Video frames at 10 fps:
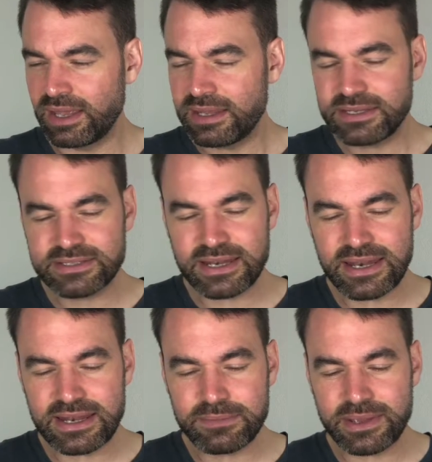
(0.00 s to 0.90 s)
There's a
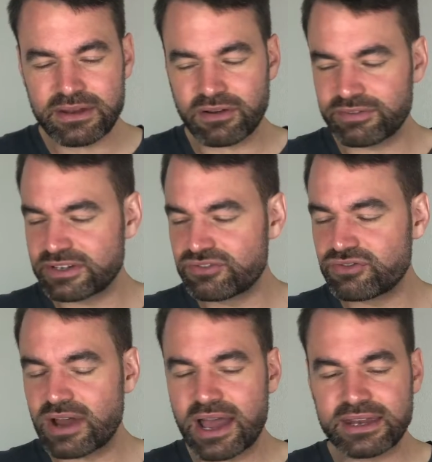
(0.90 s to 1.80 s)
little bit of a
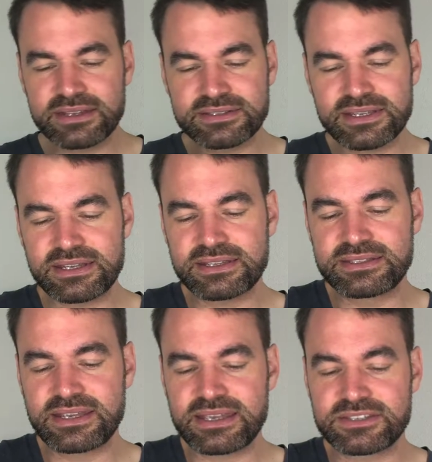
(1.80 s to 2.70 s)
dryness in the
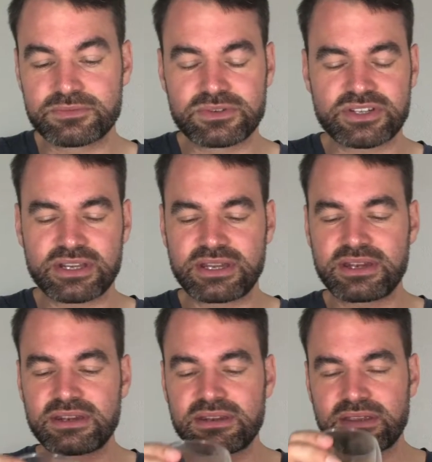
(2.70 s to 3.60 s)
taste, which I
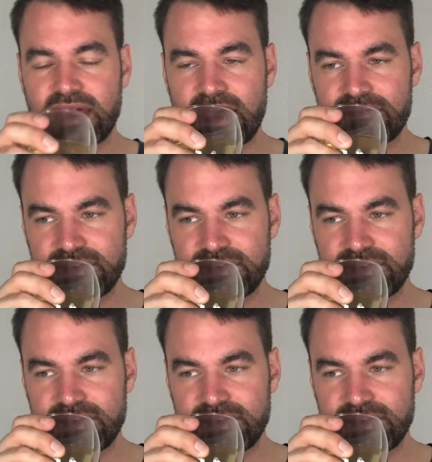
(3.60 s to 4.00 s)
didn't have